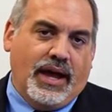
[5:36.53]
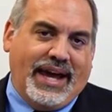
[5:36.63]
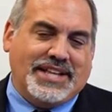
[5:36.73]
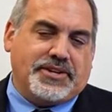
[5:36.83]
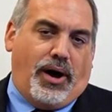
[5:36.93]

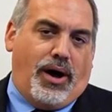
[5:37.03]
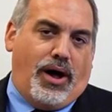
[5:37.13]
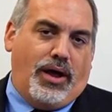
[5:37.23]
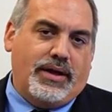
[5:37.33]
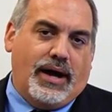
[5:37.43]
It's
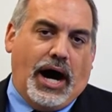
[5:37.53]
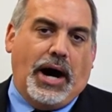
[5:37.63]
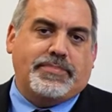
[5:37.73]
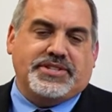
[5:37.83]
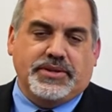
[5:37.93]
all
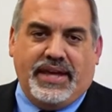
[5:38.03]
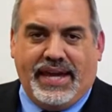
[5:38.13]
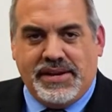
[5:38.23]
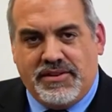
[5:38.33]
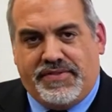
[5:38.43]
up to the
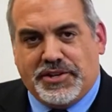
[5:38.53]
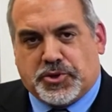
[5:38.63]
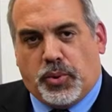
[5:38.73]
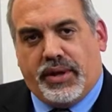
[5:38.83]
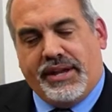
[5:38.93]

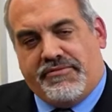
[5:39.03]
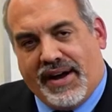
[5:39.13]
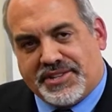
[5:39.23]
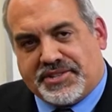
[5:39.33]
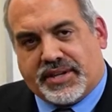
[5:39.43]
individual
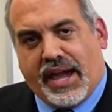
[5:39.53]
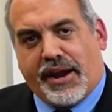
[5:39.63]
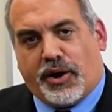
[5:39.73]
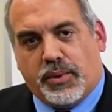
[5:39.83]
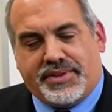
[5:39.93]

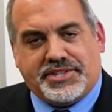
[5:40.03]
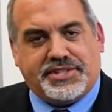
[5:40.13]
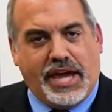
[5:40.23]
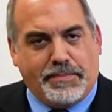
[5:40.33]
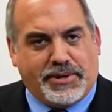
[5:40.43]
investigator with the
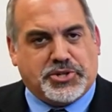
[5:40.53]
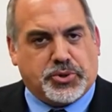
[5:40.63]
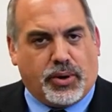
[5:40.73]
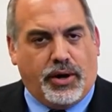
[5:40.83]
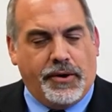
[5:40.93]
state
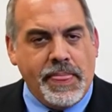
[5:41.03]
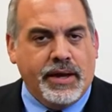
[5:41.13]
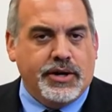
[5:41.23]
patrol